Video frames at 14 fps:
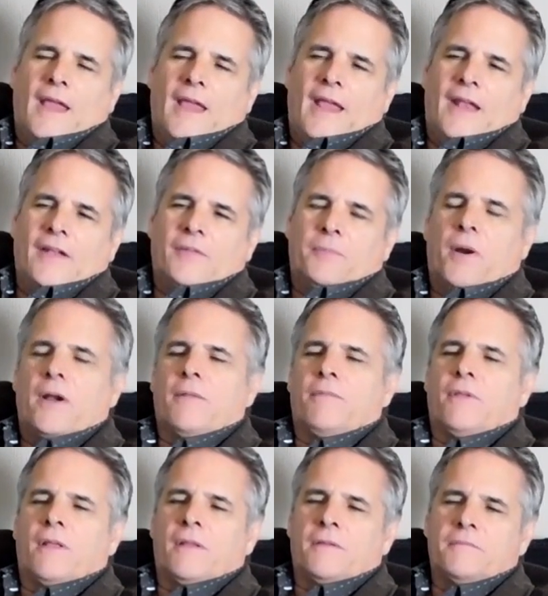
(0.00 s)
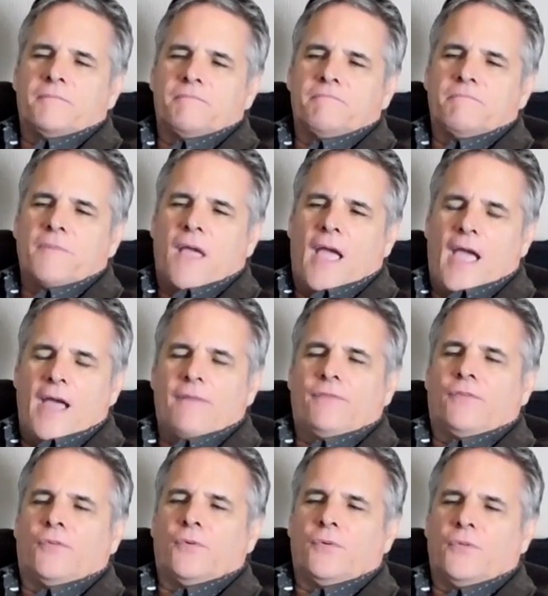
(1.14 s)
it's part of the
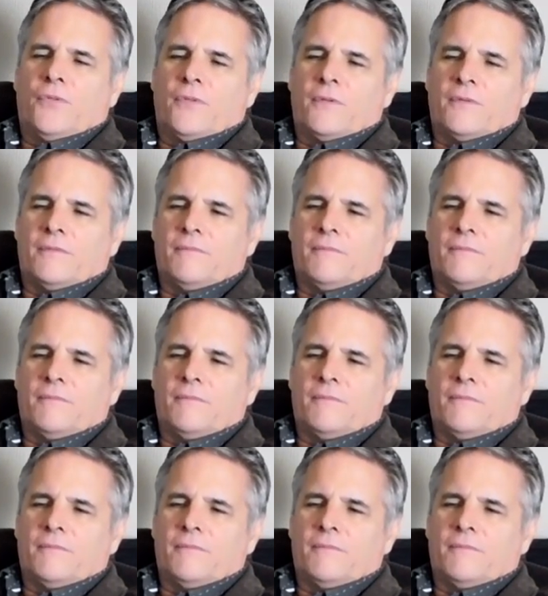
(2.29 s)
half-truth